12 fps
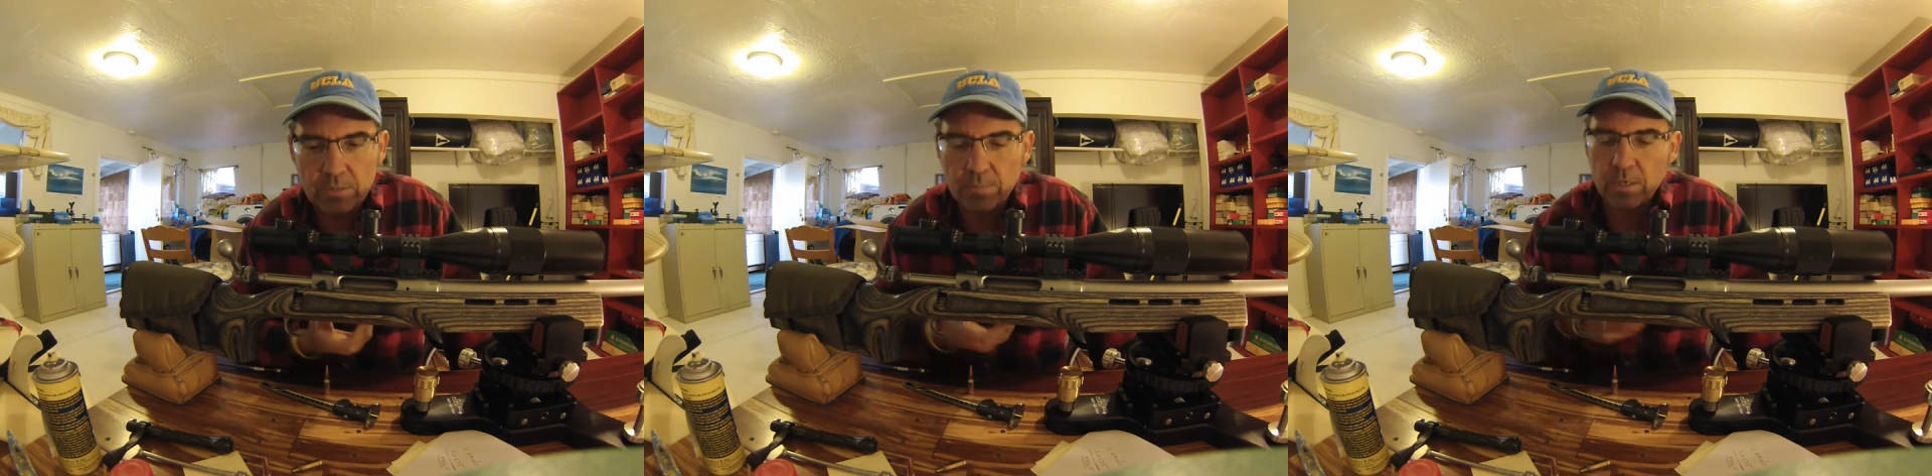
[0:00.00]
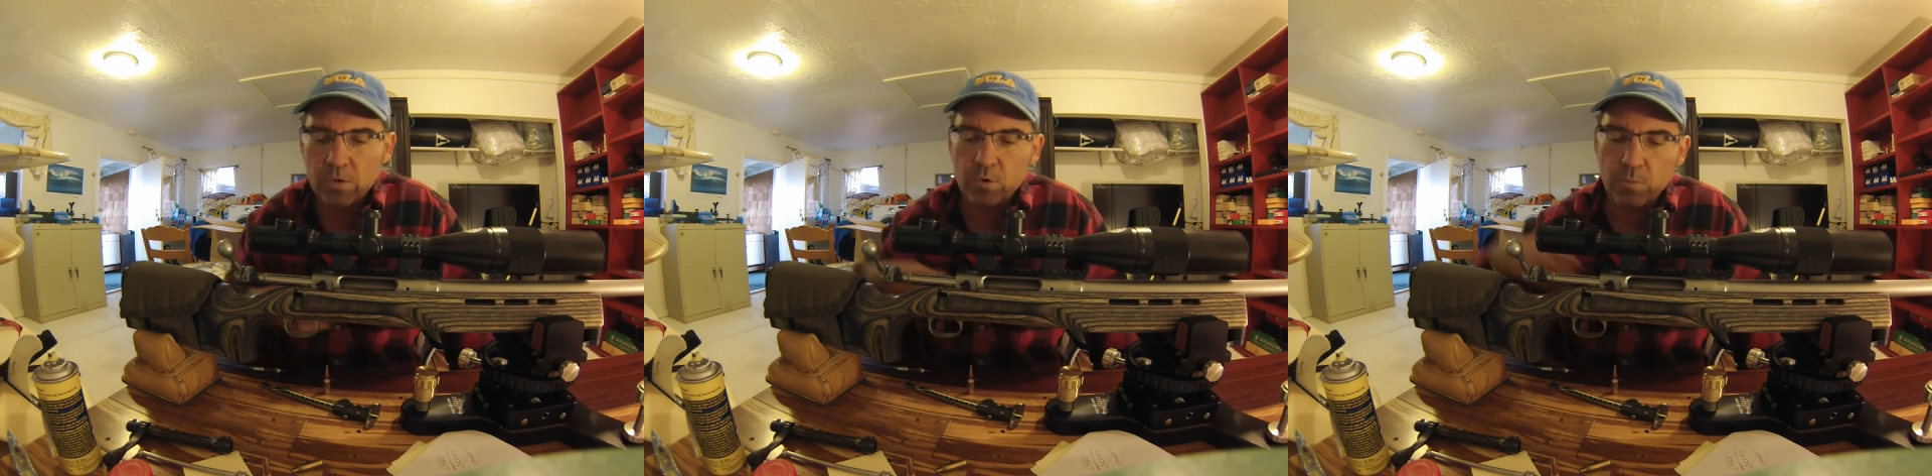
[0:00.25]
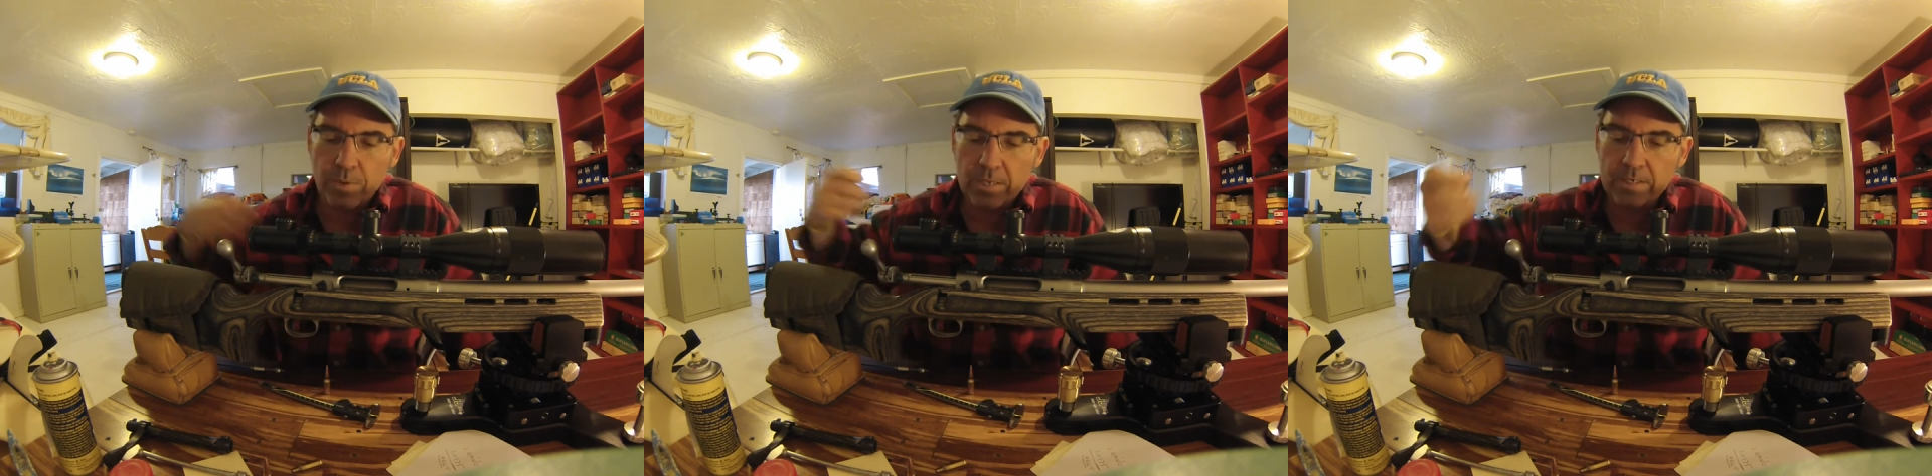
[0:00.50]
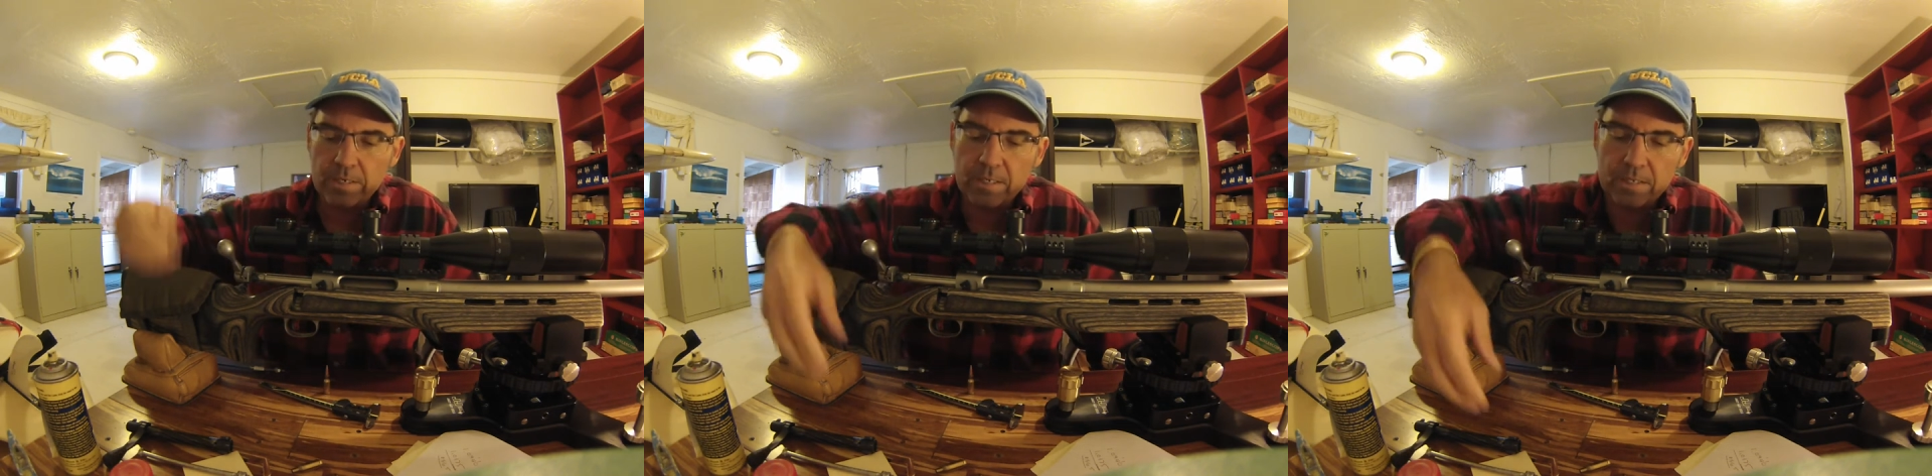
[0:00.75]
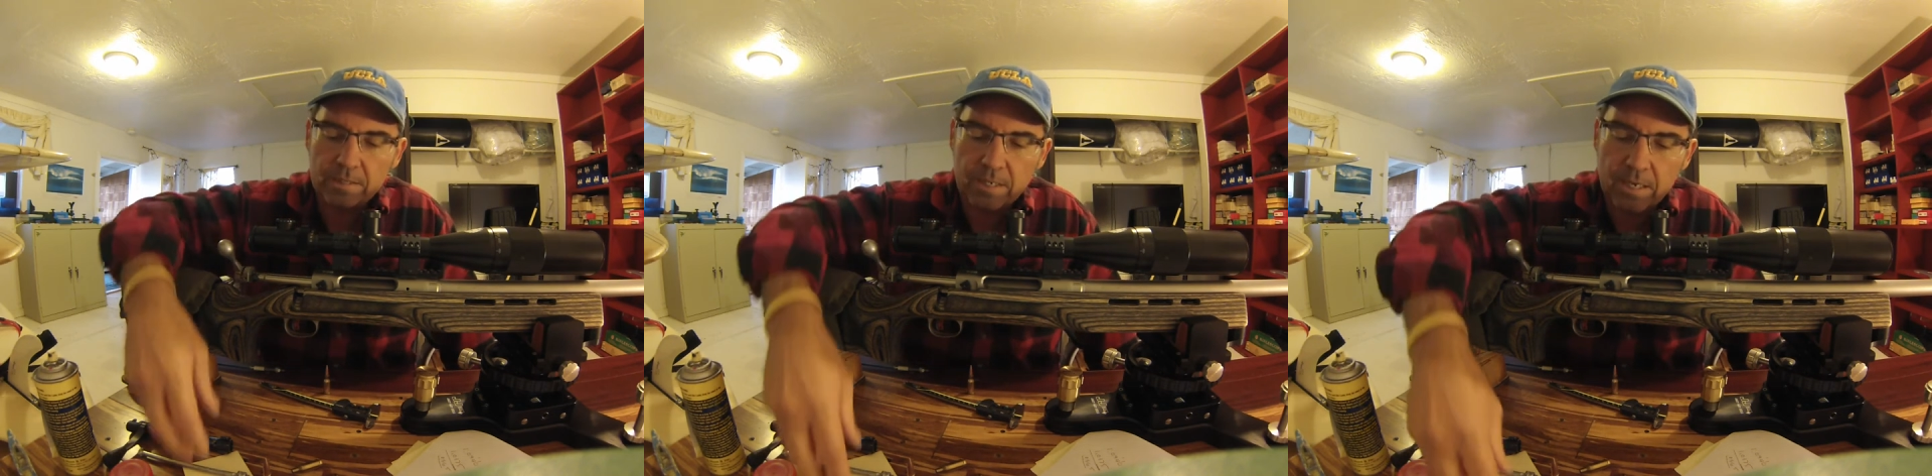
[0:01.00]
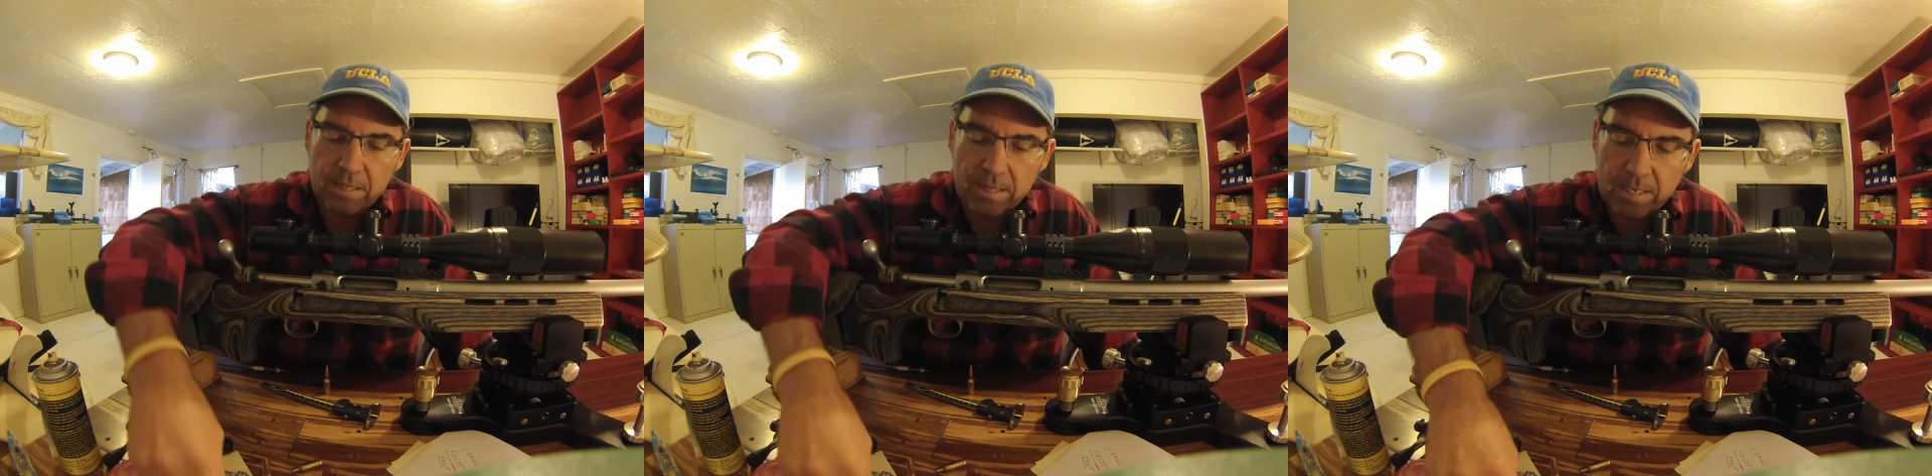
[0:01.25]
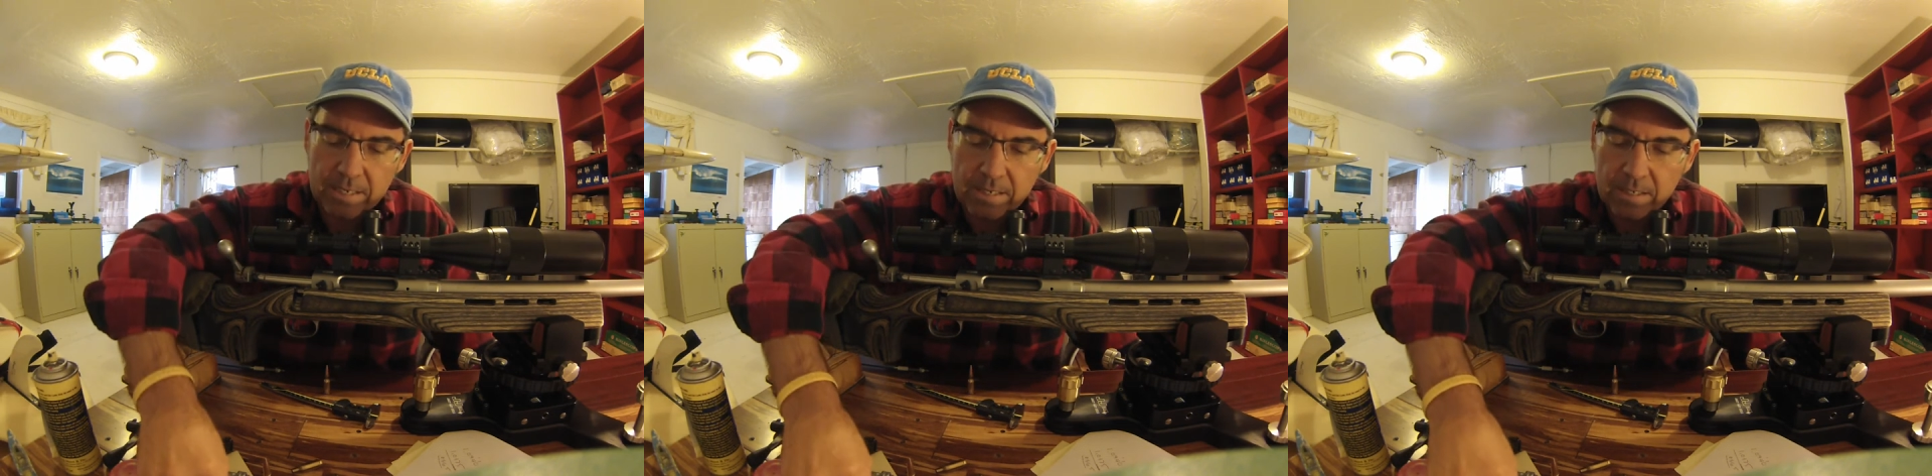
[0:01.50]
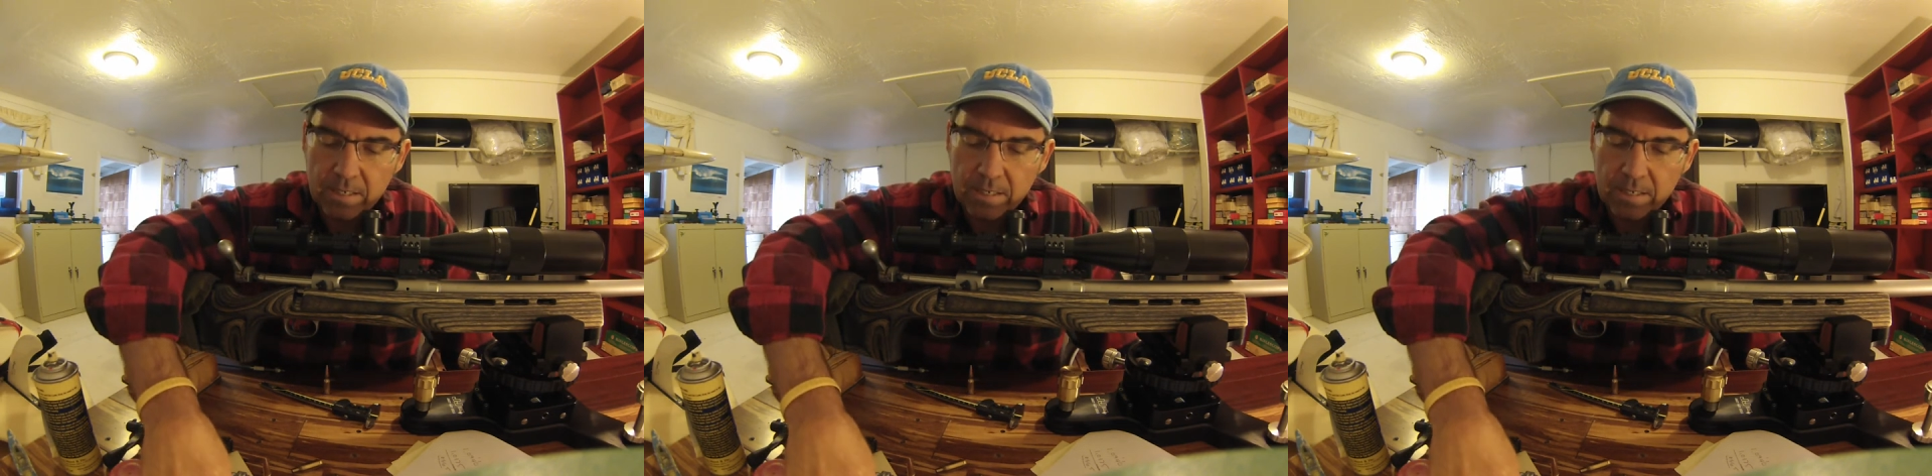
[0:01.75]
my own opinion is, I think